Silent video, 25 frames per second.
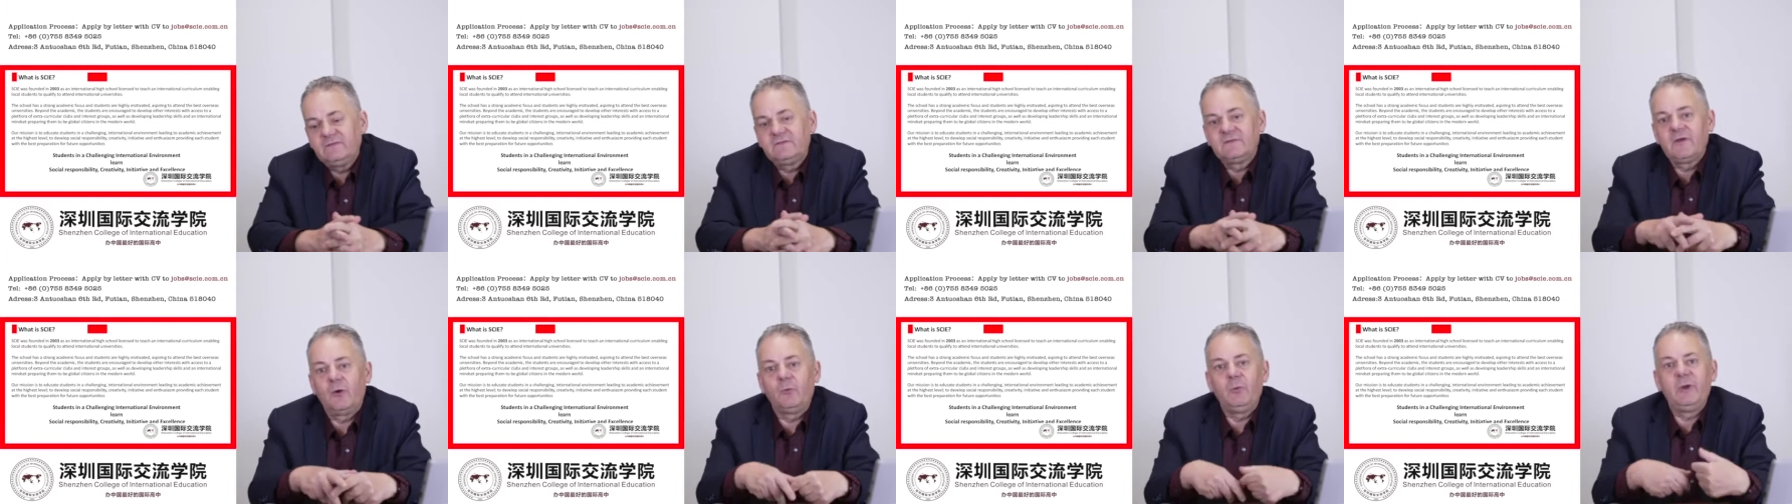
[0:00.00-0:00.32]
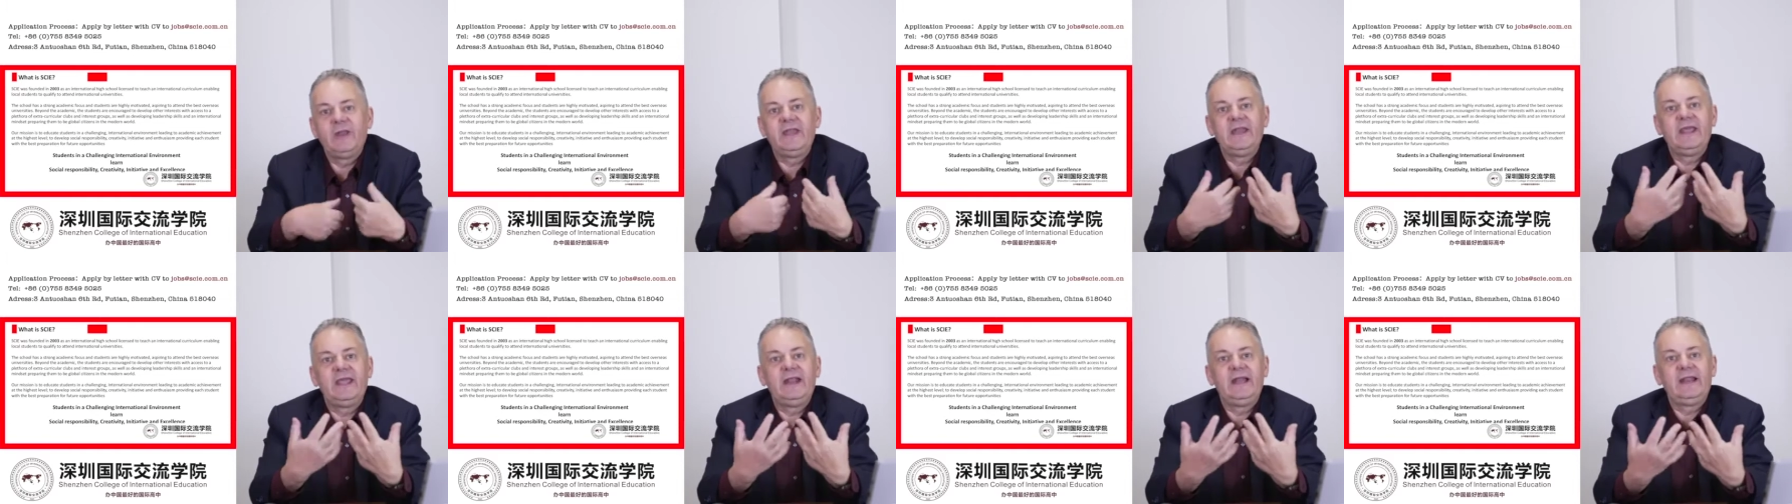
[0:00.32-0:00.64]
so
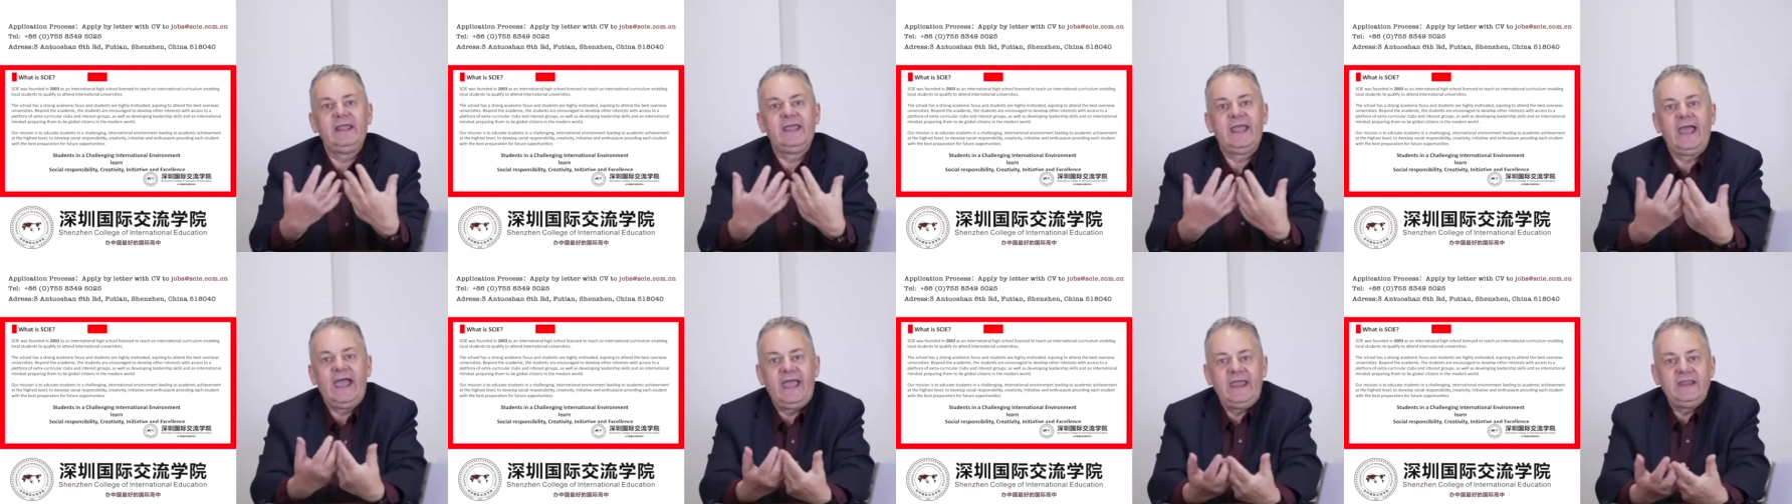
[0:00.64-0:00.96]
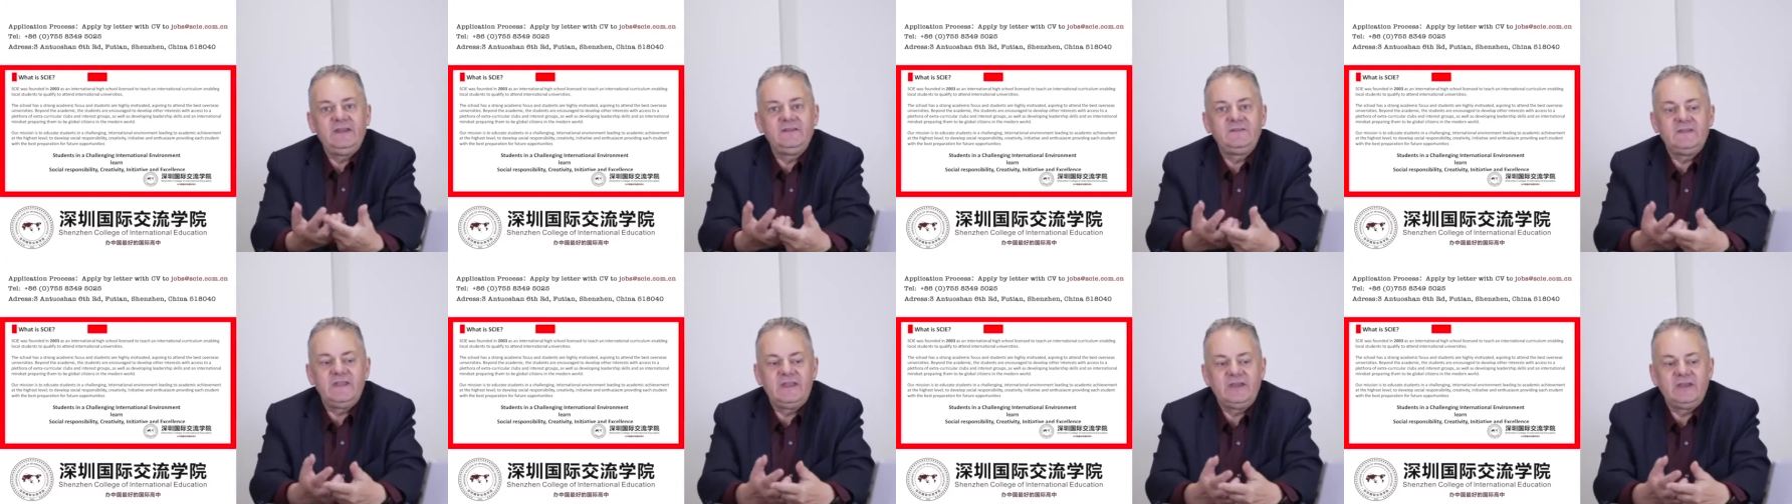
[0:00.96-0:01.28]
we're nearly
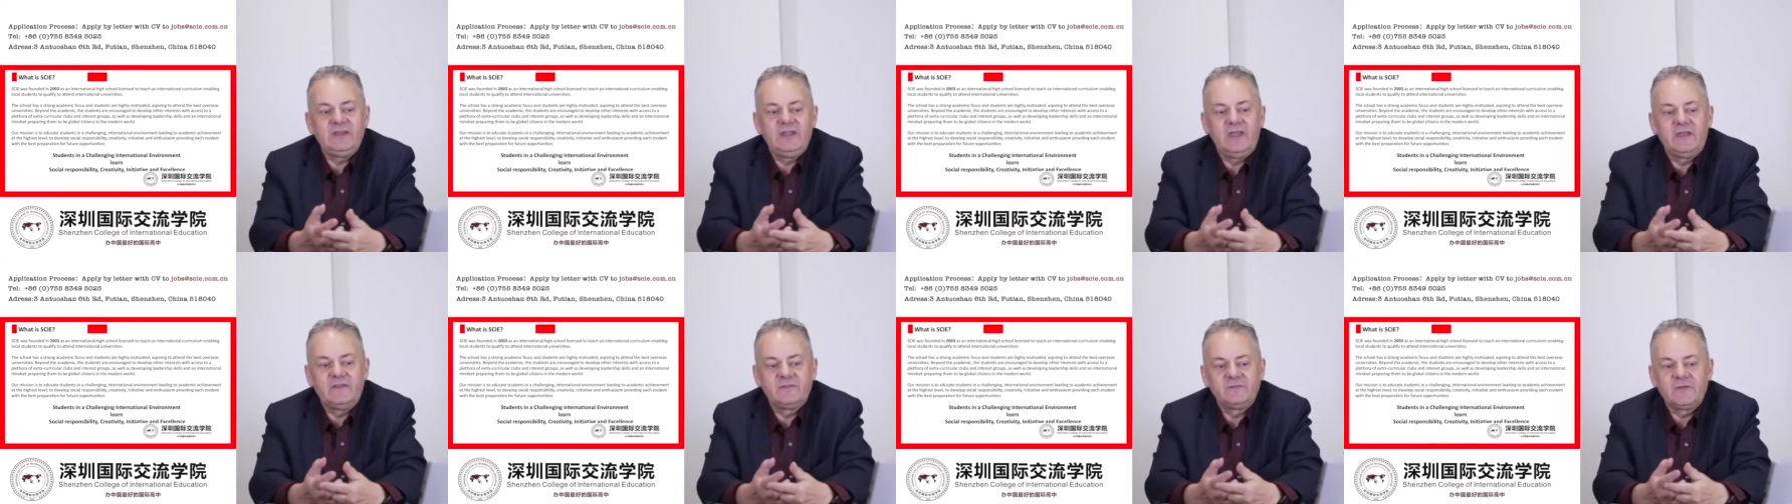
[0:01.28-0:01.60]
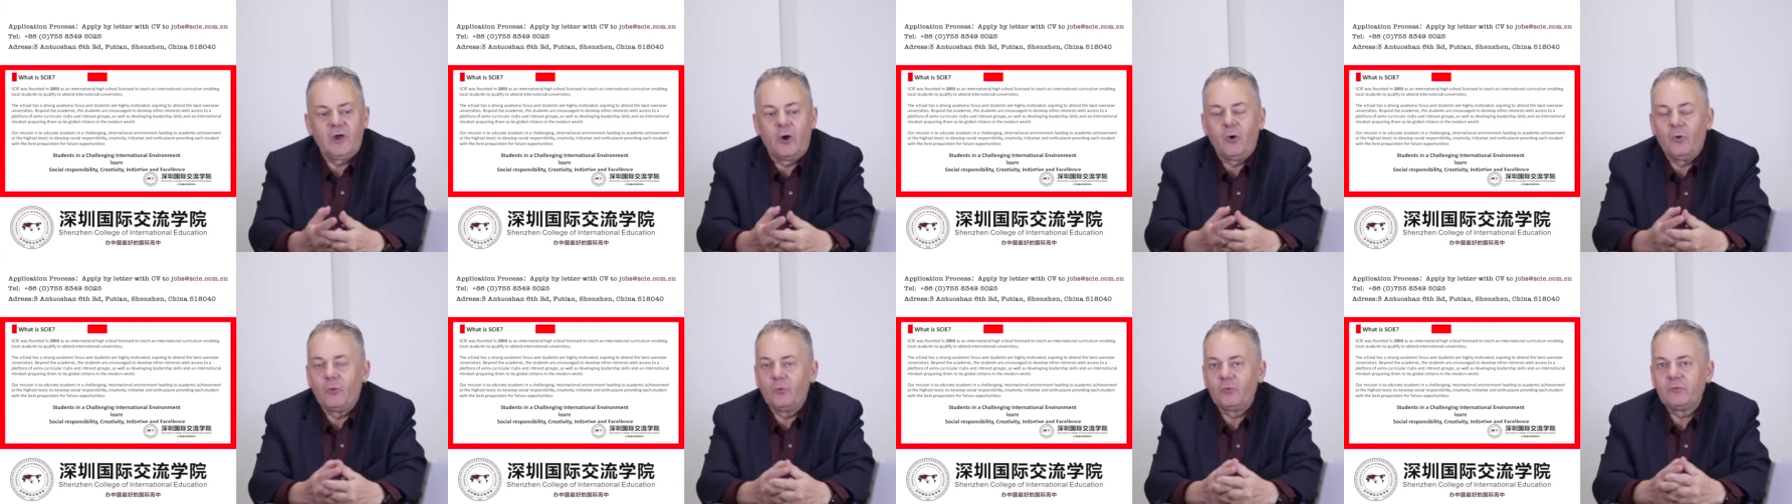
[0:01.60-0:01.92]
18 years
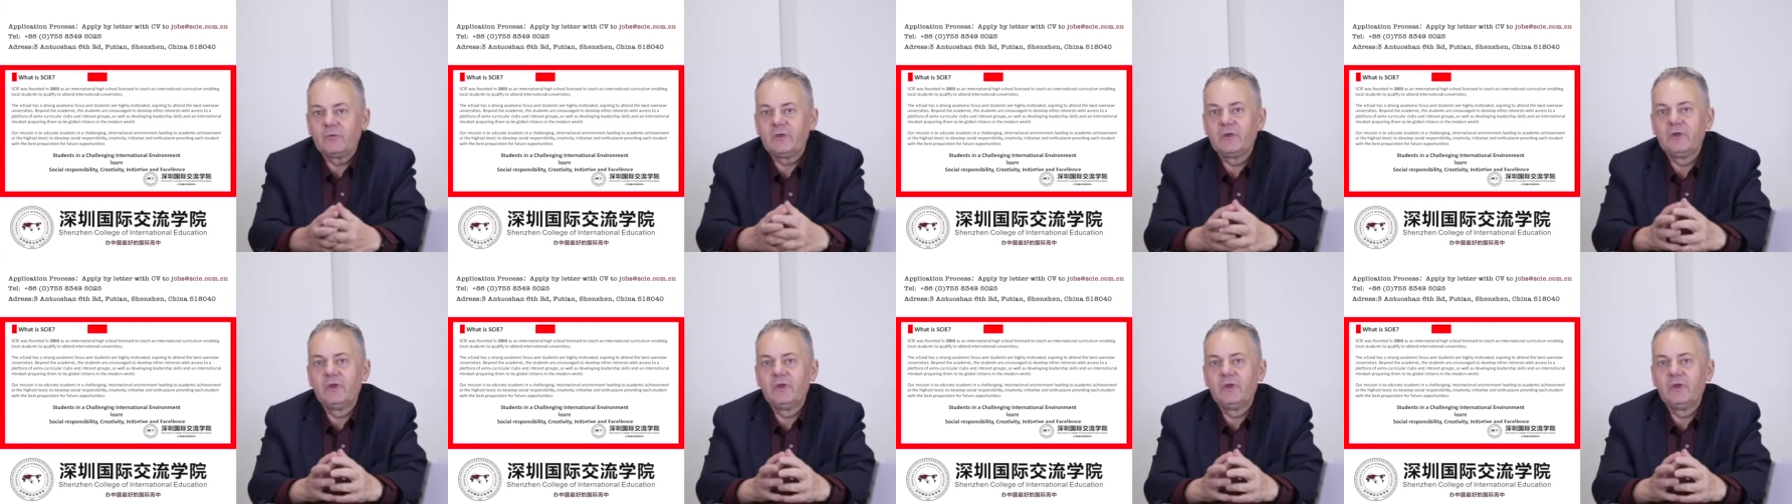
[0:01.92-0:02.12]
old.